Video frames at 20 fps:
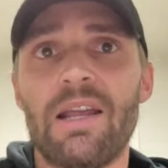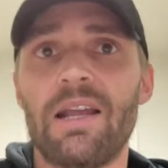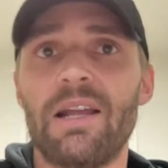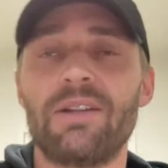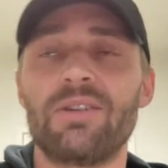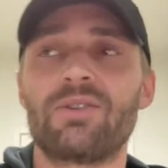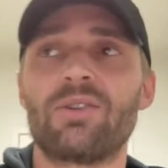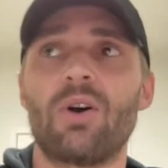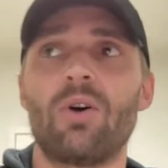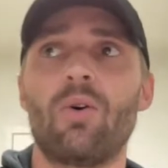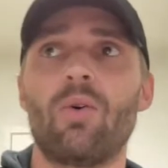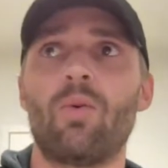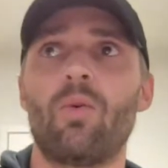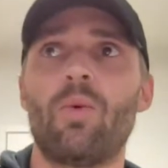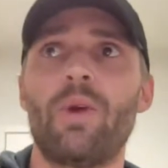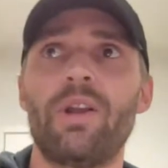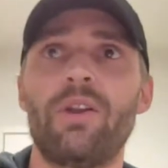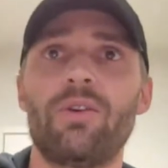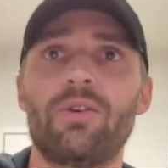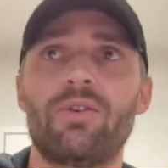And so
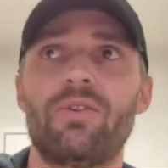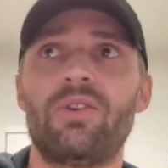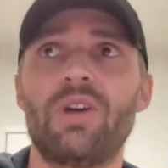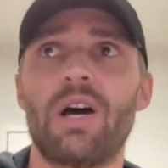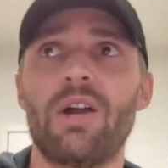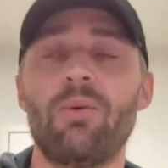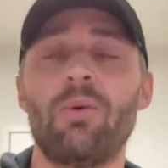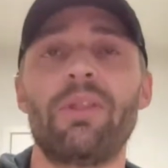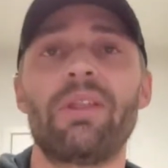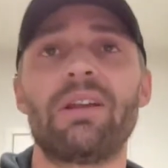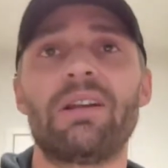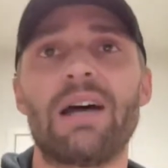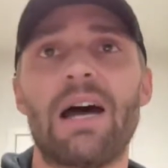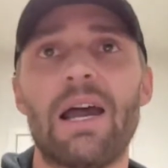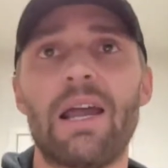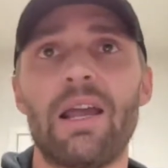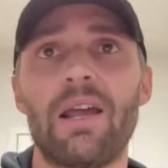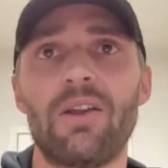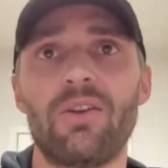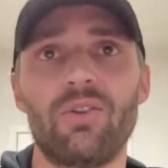when you're done with a
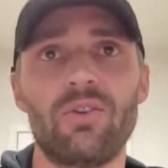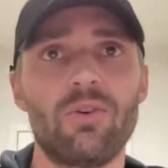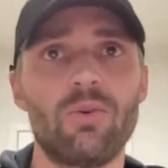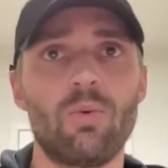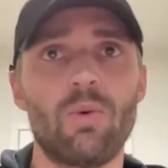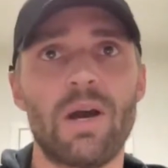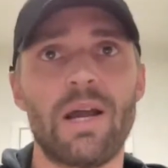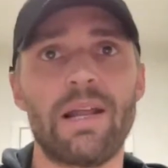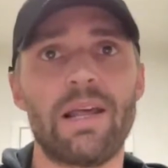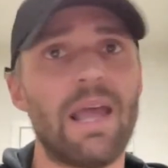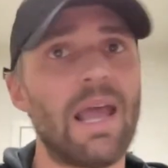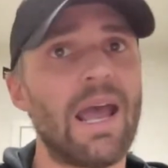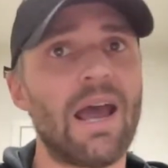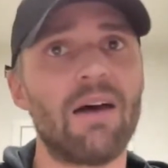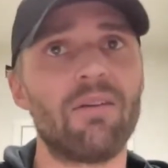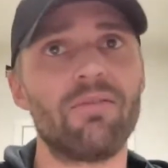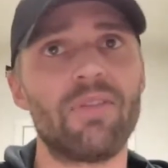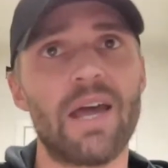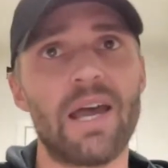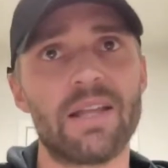diet, you don't want to
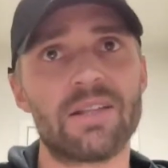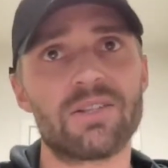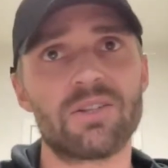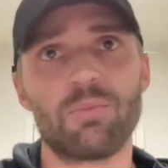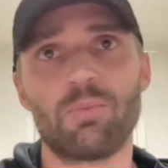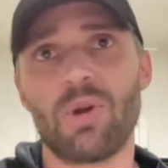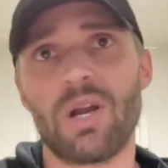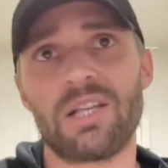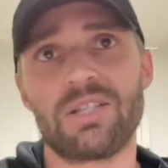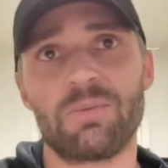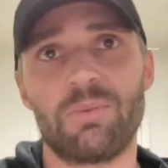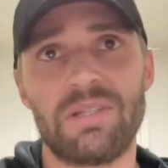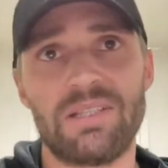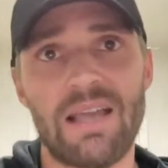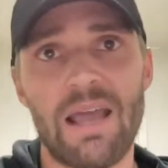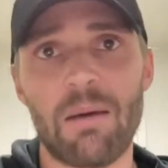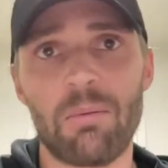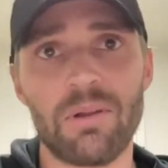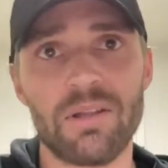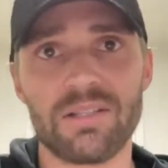have that suppressed
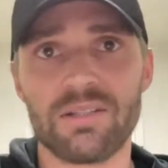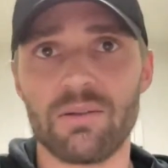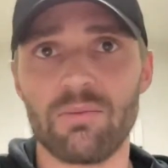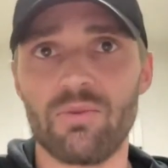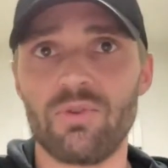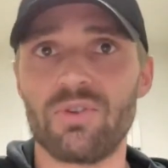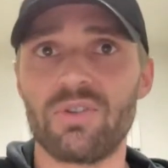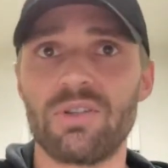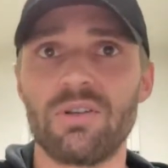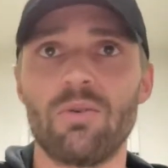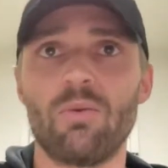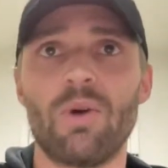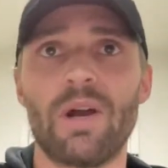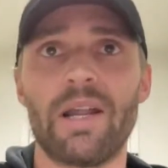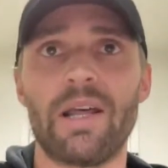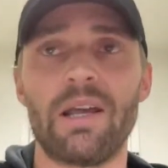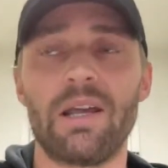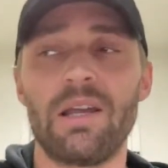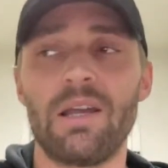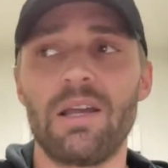metabolism. You still
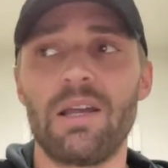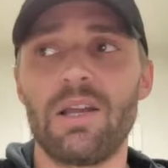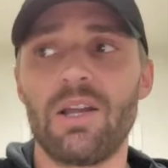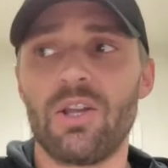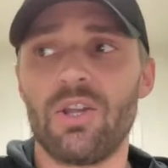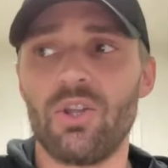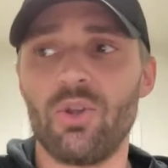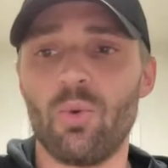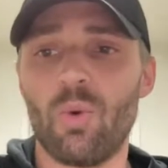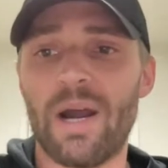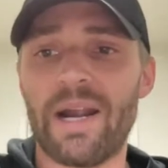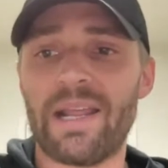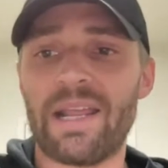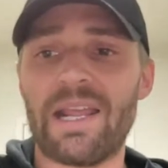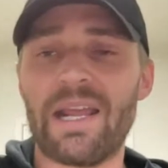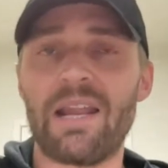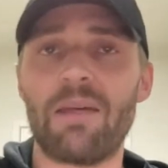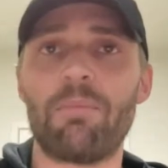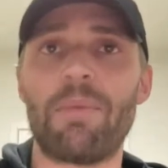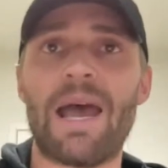want to
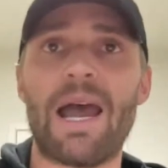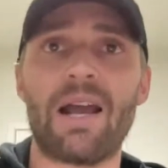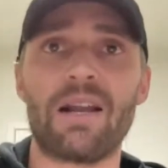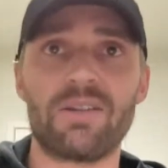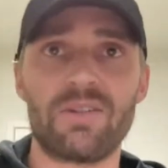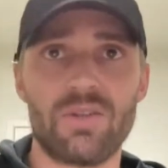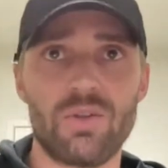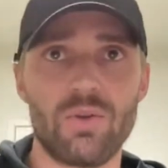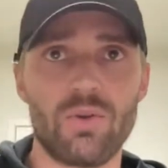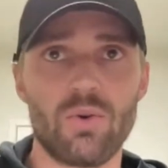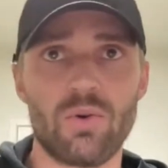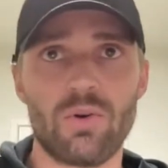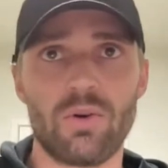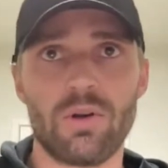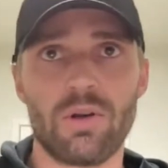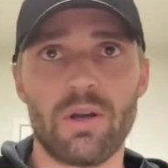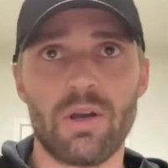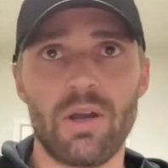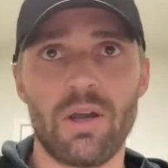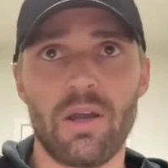get it back to
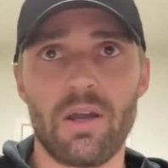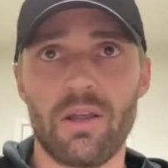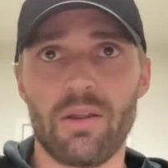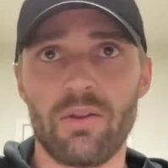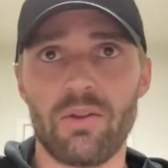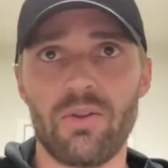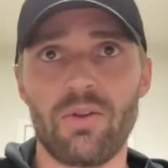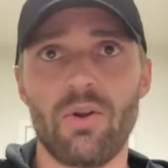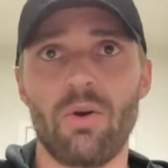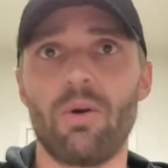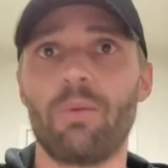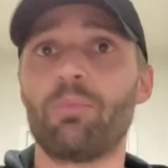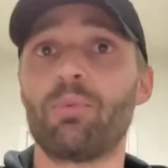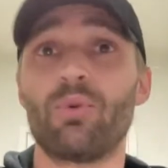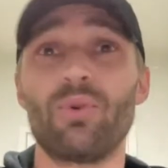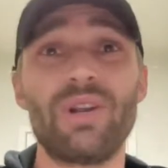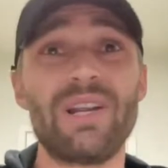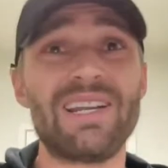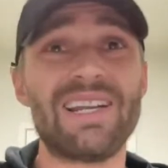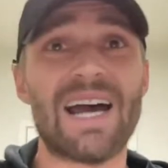a
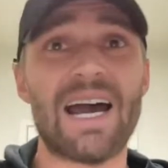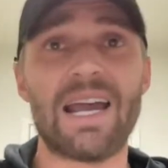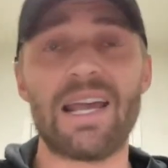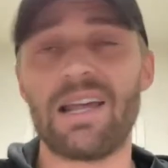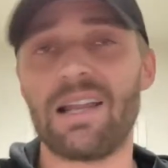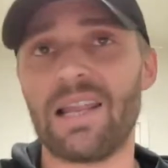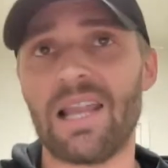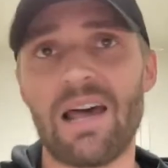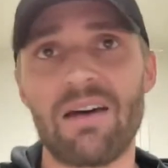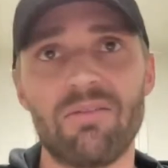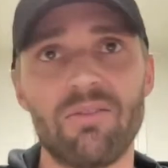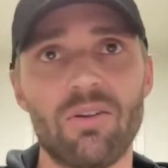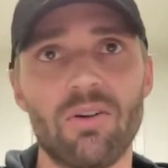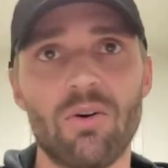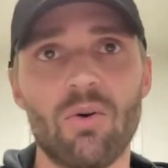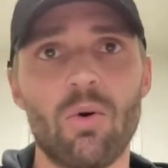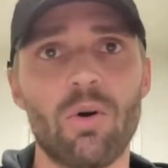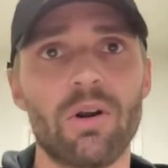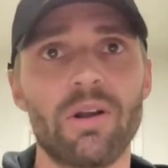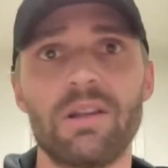pre-diet
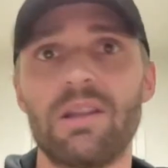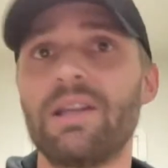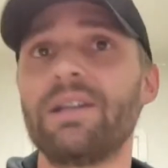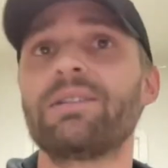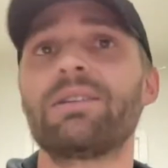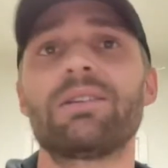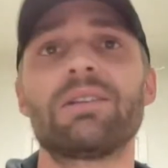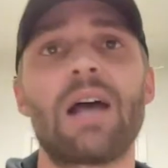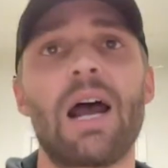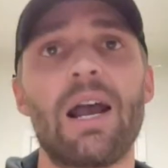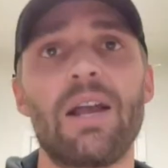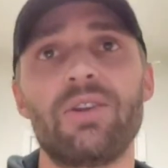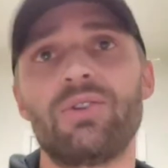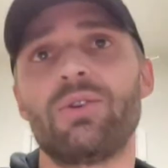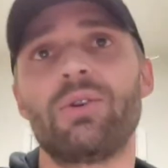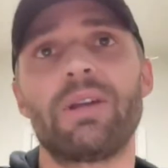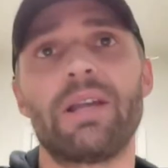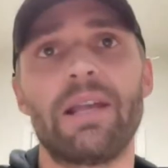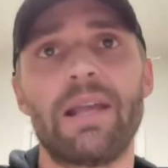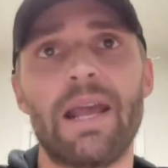level, or at least as high as
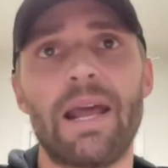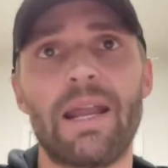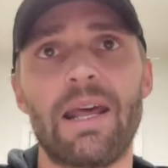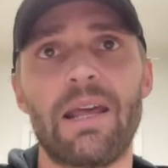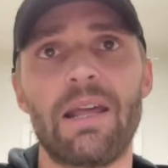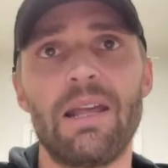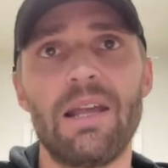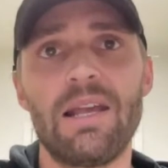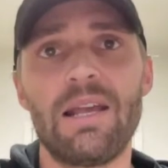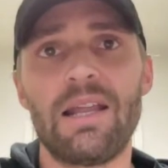you can get it.